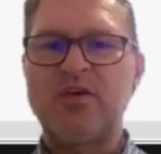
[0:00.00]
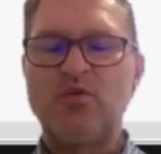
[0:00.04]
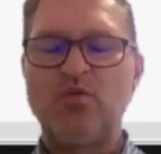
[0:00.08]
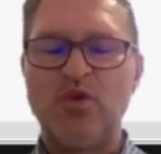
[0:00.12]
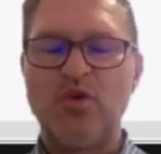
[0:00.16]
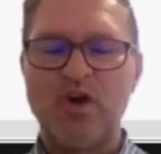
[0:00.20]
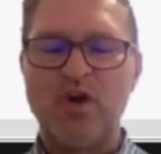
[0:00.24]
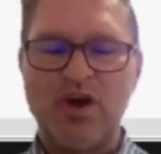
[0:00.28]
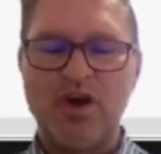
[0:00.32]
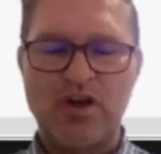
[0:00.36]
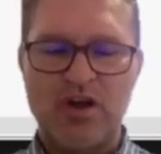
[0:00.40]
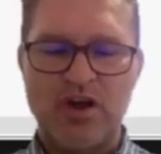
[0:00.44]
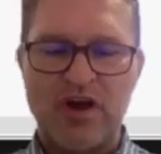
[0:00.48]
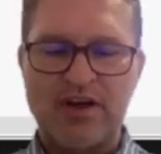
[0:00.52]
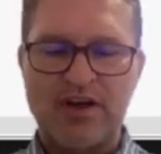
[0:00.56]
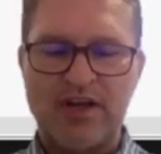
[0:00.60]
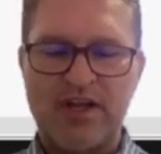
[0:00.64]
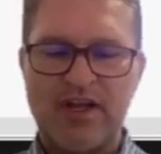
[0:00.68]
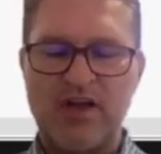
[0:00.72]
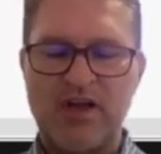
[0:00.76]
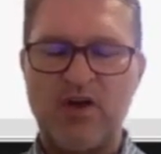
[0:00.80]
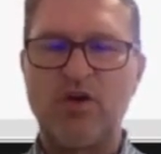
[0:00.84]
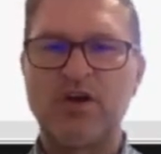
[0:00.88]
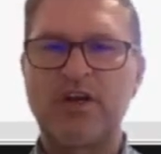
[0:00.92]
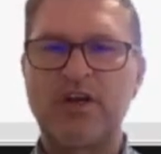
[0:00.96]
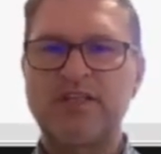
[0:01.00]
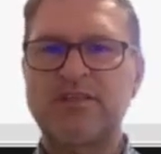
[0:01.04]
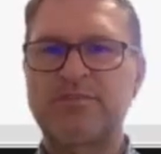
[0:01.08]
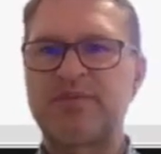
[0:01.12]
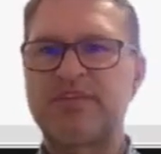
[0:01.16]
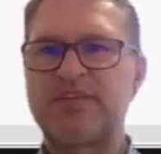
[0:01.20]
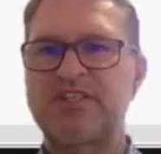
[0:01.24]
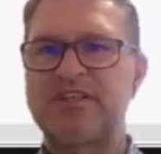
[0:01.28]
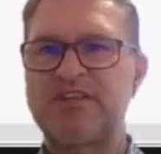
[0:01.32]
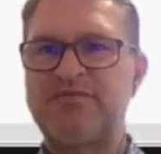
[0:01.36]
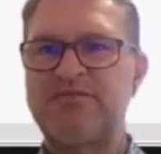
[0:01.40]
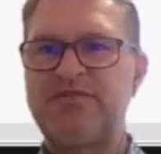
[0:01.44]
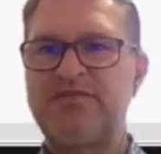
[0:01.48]
work on a
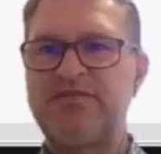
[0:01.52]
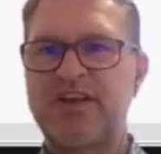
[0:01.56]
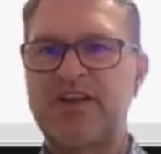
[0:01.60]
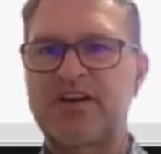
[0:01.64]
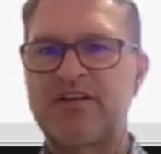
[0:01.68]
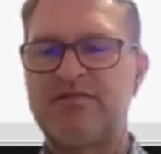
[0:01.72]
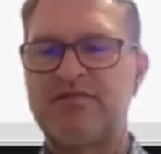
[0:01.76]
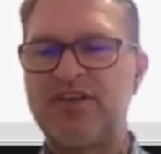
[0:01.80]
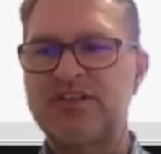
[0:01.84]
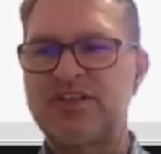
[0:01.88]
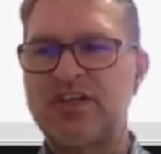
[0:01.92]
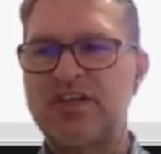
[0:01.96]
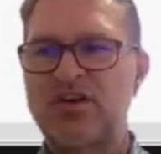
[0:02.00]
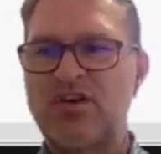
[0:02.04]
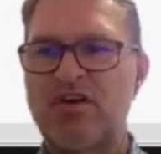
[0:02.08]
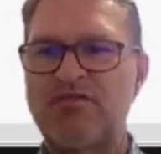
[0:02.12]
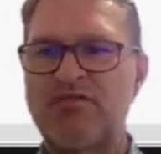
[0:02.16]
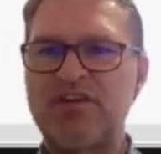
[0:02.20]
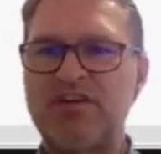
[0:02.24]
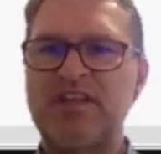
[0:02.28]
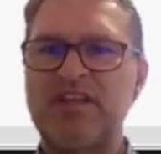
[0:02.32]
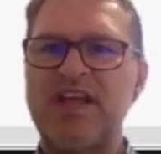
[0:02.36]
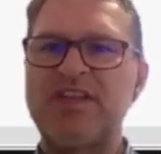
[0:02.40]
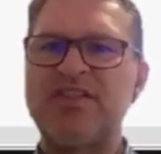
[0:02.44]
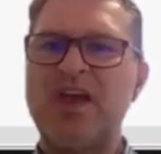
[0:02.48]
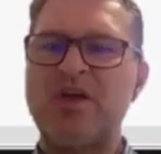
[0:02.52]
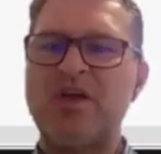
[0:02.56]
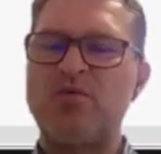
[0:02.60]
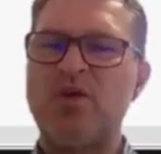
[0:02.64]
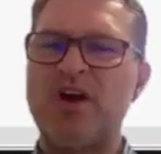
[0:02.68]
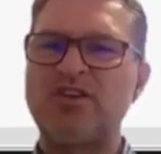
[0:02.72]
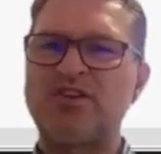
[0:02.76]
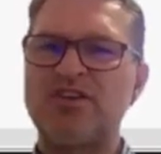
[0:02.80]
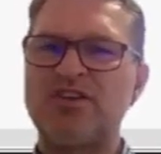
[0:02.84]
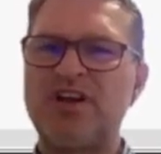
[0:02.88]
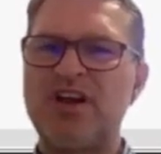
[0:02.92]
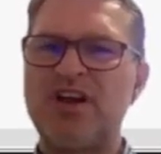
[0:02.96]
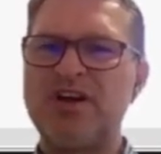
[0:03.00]
specific revision of it and they
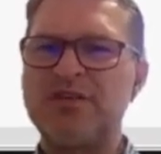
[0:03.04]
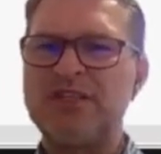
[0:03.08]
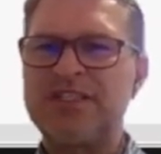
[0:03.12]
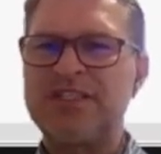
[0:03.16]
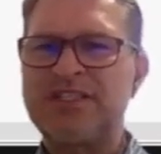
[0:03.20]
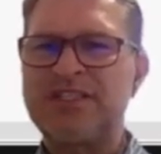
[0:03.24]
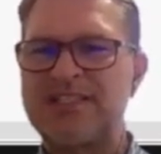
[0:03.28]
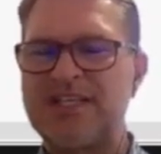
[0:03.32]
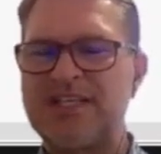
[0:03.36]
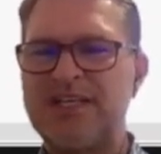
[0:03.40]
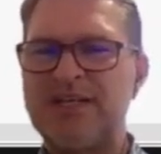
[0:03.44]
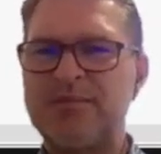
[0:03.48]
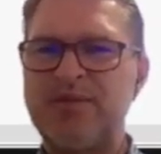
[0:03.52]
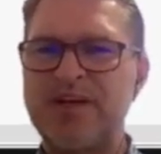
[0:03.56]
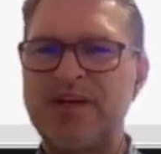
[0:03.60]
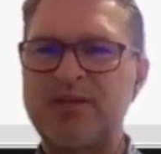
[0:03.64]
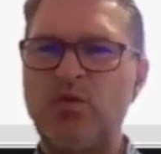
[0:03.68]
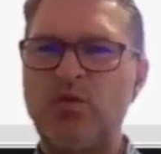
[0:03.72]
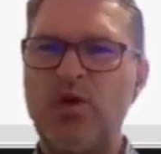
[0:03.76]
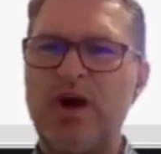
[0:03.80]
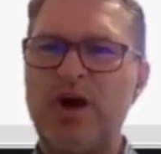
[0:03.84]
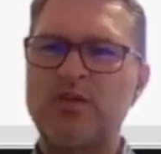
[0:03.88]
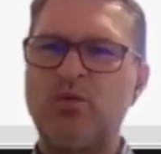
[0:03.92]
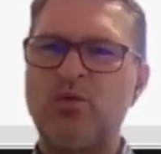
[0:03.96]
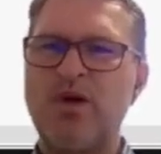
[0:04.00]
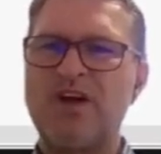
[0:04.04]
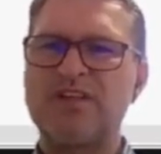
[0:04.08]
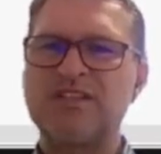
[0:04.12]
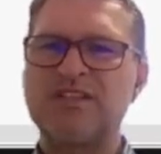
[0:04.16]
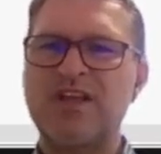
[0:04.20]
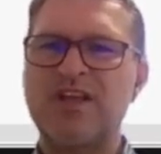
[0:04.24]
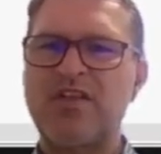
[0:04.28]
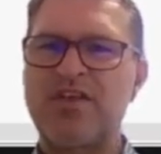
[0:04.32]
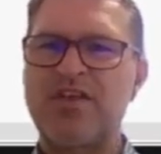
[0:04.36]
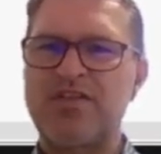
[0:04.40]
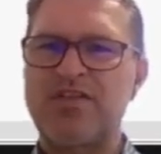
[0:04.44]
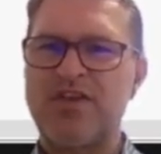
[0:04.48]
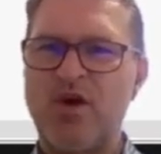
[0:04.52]
want to go and see, but what was
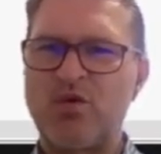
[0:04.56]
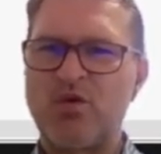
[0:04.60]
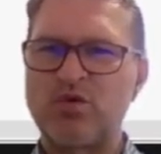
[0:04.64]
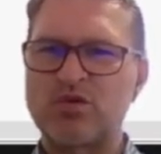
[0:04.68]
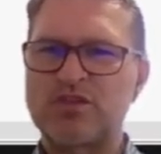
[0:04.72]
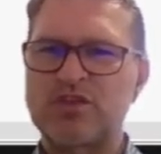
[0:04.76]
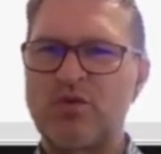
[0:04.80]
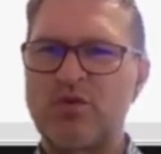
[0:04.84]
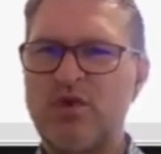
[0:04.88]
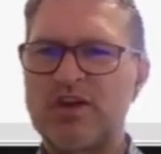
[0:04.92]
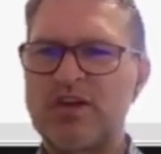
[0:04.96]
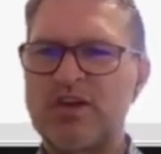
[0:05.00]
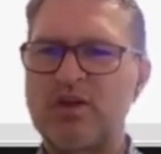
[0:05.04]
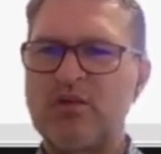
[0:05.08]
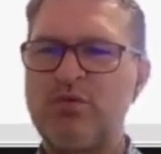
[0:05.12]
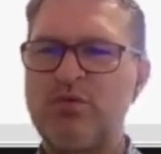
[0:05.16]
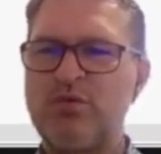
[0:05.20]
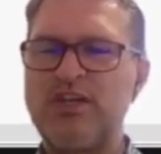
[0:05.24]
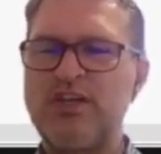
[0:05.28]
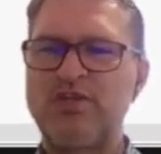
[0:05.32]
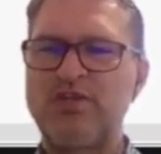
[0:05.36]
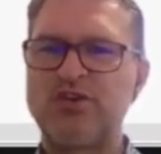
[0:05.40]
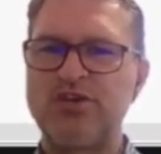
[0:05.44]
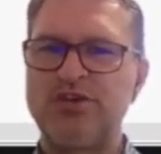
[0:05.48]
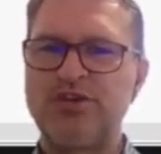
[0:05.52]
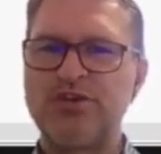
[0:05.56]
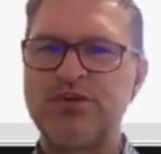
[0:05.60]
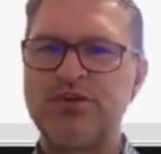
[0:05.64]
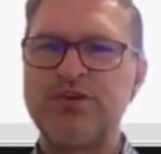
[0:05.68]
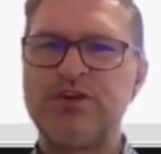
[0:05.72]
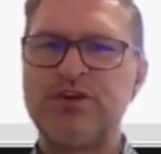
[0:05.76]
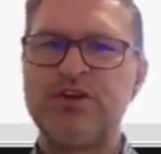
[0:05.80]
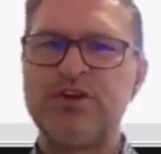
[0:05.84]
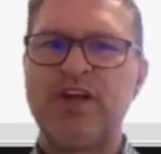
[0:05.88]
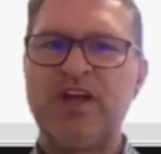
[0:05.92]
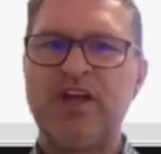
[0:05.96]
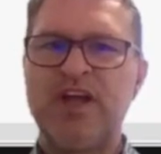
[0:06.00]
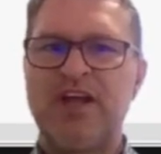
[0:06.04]
our thoughts, or what did we do